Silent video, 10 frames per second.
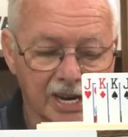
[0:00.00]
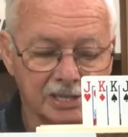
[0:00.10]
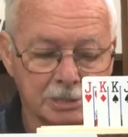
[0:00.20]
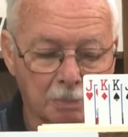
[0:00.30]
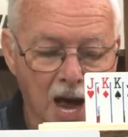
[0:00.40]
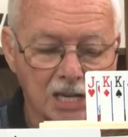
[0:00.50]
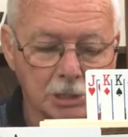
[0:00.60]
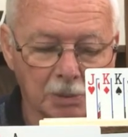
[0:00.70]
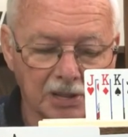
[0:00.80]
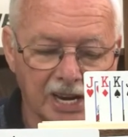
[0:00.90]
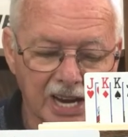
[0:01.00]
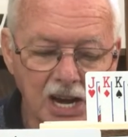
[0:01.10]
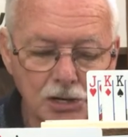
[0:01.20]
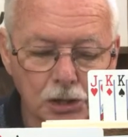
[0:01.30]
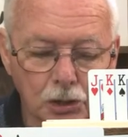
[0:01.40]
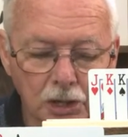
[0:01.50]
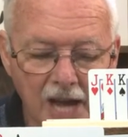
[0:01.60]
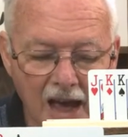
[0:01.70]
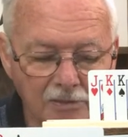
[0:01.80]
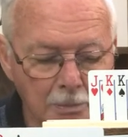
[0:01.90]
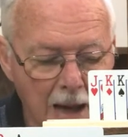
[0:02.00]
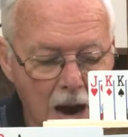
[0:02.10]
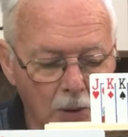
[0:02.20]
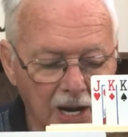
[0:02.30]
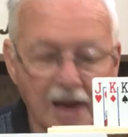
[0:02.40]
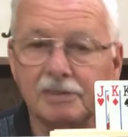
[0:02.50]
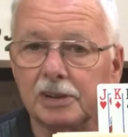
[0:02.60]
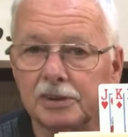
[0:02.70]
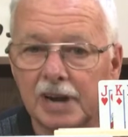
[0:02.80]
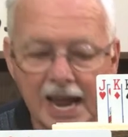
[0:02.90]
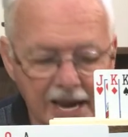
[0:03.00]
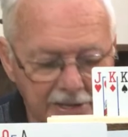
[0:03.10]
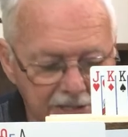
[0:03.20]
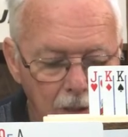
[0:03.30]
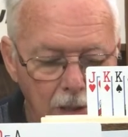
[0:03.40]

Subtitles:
It's possible that each could have a bower left in their hands,